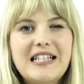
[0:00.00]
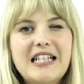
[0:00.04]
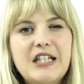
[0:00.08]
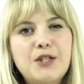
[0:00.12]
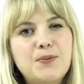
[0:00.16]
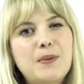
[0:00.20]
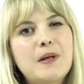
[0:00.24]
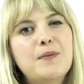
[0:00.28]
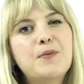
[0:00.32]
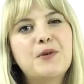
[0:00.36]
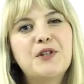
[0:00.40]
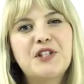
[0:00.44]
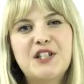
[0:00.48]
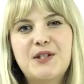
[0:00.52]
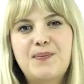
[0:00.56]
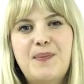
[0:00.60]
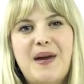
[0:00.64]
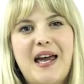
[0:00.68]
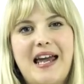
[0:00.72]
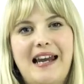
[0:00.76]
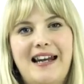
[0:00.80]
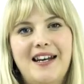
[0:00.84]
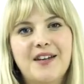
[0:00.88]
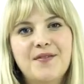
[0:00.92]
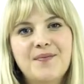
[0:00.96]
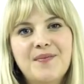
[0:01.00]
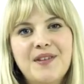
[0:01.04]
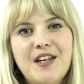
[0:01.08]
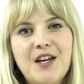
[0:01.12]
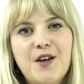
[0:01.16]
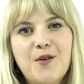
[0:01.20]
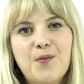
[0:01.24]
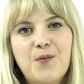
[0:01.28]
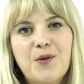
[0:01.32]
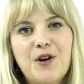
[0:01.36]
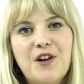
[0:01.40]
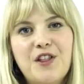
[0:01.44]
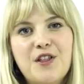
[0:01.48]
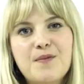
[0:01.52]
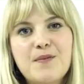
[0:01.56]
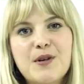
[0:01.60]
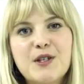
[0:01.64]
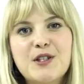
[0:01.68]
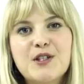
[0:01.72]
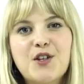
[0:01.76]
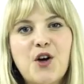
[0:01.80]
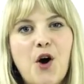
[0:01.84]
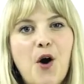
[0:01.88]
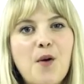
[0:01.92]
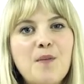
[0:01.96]
teach people to spin, one of the
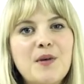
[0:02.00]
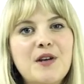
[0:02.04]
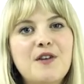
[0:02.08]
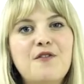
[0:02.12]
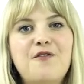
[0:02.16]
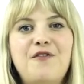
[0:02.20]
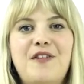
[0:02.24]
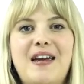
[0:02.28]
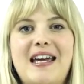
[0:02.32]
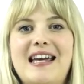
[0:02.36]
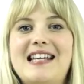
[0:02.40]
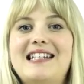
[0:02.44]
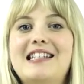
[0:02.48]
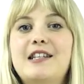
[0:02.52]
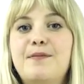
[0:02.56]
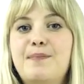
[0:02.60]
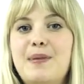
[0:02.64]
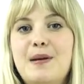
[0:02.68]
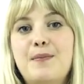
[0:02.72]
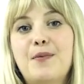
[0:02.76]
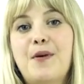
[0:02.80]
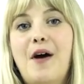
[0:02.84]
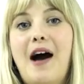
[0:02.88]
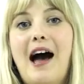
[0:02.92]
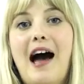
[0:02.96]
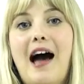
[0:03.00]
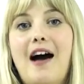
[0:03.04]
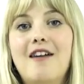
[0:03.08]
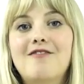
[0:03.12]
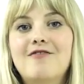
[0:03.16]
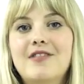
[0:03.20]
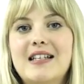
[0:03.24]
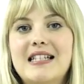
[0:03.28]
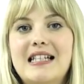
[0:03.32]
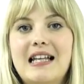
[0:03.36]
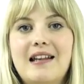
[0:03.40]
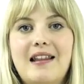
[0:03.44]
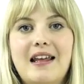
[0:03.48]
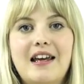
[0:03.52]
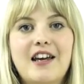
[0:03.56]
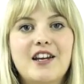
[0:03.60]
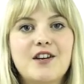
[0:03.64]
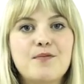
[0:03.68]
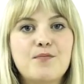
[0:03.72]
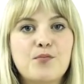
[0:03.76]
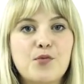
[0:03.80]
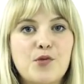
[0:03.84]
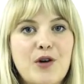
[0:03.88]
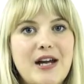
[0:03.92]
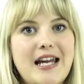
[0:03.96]
most common fears that people have is that they're
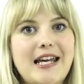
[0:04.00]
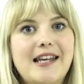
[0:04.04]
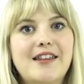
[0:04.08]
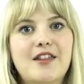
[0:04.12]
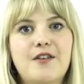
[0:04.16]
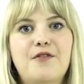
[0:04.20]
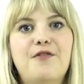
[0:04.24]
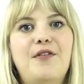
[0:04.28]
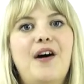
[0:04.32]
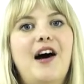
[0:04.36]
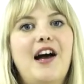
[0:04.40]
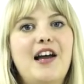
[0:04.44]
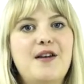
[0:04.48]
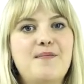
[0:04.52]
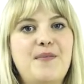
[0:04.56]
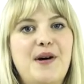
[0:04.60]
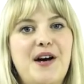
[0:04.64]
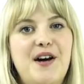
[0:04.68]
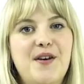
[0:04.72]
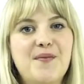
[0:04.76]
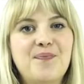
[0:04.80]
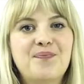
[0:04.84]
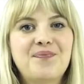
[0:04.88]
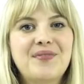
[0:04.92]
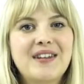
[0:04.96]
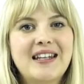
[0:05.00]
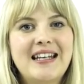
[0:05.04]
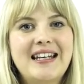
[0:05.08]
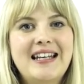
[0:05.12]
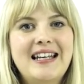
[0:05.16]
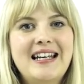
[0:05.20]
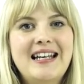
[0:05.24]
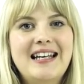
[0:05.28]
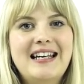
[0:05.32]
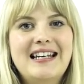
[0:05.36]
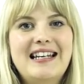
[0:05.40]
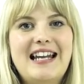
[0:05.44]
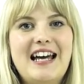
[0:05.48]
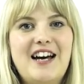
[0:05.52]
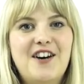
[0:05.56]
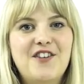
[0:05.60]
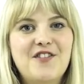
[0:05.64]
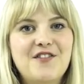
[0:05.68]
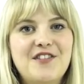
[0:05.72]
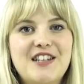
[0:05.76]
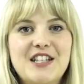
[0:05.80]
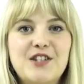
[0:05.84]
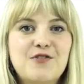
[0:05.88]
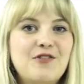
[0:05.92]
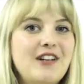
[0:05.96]
going to break the fibre. Now,
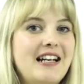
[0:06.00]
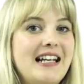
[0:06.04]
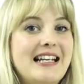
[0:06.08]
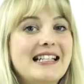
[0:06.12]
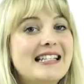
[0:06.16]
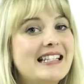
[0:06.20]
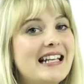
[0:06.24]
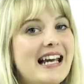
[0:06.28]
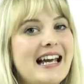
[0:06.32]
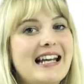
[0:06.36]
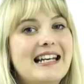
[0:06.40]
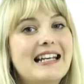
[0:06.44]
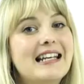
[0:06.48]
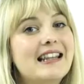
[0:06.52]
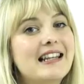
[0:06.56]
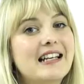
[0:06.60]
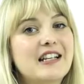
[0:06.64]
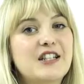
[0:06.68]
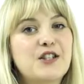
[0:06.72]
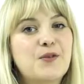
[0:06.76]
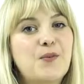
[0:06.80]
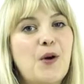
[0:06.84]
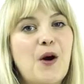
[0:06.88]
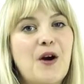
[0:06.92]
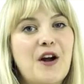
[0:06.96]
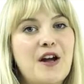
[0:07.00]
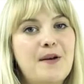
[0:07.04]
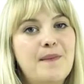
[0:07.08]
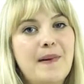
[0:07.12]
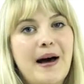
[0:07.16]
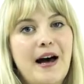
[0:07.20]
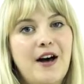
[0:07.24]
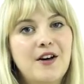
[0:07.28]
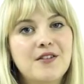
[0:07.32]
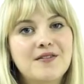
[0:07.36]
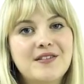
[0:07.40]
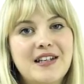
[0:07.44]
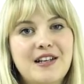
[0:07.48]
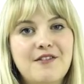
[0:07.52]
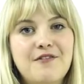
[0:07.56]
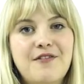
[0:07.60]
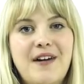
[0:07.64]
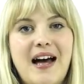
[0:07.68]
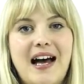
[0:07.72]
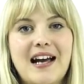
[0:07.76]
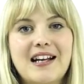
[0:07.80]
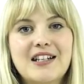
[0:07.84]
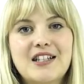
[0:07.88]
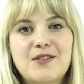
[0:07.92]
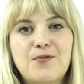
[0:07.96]
this really isn't anything to worry about. In
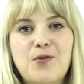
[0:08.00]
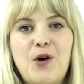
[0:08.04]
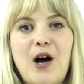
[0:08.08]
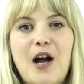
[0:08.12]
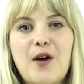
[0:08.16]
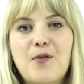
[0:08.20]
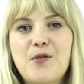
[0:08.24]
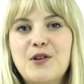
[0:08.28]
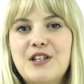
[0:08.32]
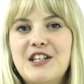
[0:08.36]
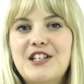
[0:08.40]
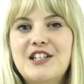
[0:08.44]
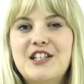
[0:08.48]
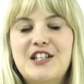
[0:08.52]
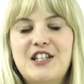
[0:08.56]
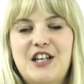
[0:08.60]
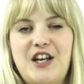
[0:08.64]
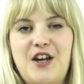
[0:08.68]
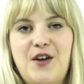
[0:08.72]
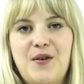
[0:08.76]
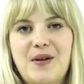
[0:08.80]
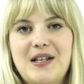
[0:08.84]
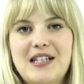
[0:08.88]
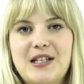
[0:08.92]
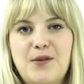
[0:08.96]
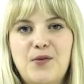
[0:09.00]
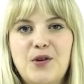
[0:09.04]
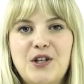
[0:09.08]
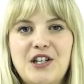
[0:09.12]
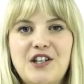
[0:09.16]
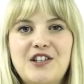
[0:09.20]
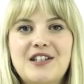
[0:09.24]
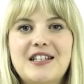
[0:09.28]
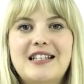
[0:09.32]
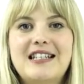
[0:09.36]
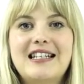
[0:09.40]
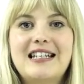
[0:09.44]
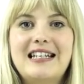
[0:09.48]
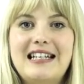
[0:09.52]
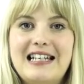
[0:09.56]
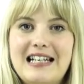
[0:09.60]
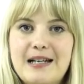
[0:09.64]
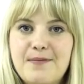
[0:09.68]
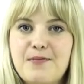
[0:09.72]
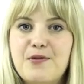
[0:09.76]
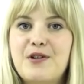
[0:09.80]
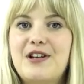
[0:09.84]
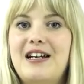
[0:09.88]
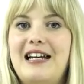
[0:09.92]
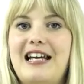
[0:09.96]
fact, what I want you to do is I want you to
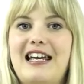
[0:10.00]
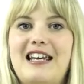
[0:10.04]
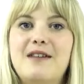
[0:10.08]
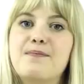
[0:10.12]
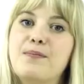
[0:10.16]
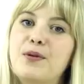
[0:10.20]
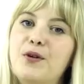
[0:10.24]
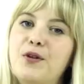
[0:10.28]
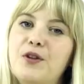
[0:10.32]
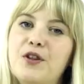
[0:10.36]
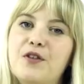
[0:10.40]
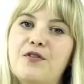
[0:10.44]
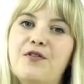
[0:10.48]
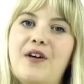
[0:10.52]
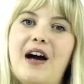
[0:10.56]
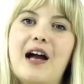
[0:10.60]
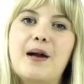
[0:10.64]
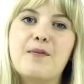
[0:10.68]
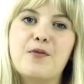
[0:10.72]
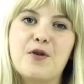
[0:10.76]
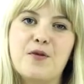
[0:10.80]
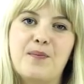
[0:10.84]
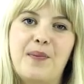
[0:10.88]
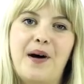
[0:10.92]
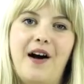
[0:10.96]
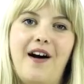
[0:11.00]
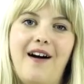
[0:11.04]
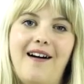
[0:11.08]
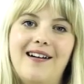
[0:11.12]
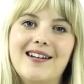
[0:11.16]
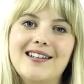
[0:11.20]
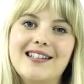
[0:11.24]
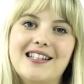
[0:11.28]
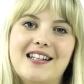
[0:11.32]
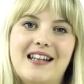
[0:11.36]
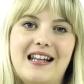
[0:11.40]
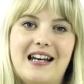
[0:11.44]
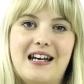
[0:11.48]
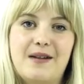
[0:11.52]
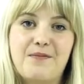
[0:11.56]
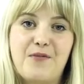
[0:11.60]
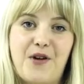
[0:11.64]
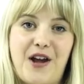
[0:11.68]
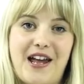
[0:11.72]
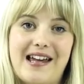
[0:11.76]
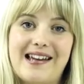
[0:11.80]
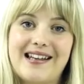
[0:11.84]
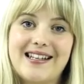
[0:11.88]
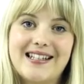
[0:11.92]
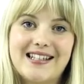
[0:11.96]
deliberately pull the fibre apart so that it
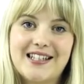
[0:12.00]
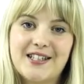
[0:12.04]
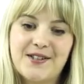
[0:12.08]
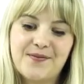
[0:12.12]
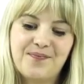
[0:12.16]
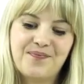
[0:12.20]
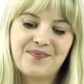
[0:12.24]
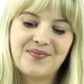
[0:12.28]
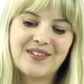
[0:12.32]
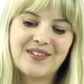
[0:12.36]
breaks.